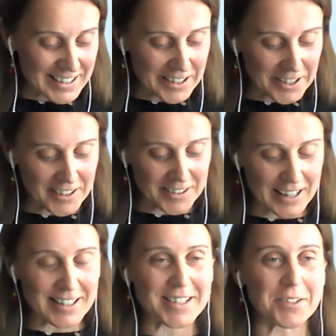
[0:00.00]
to hear
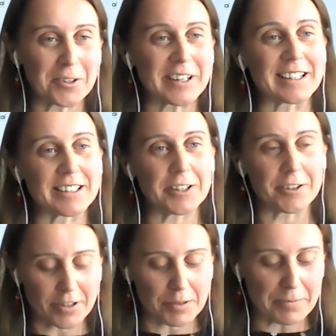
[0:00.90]
that story and hear
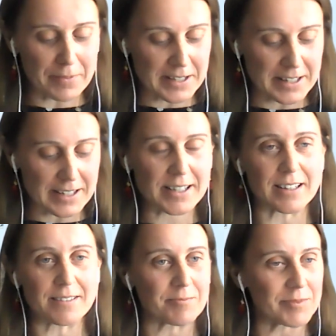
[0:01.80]
from a business, and,